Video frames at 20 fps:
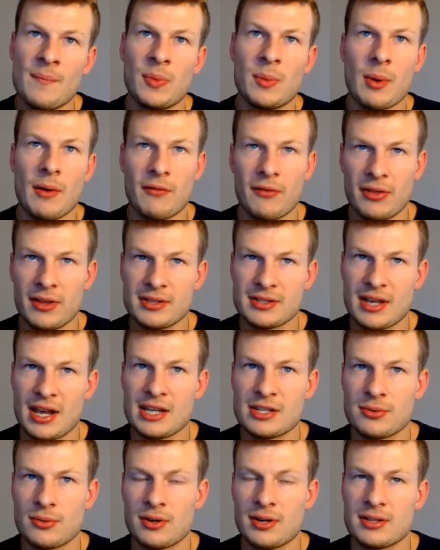But for this
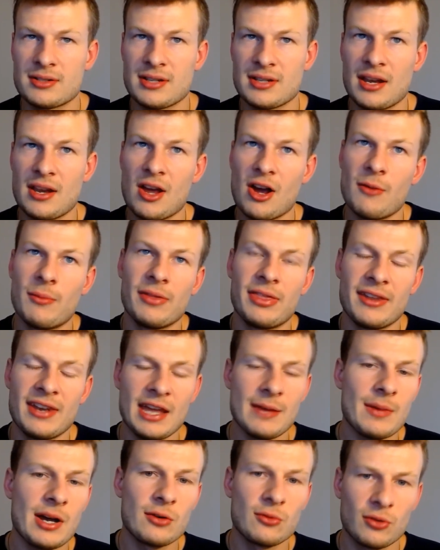case, we're going to say no. But the
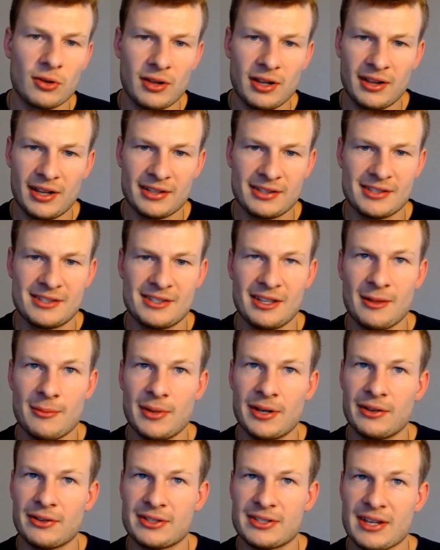name I'd really like to see the
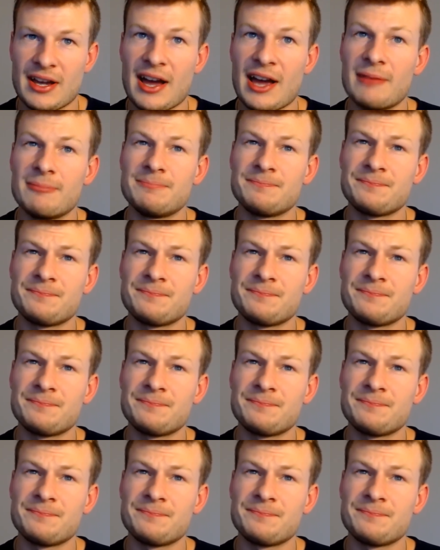Bengals sign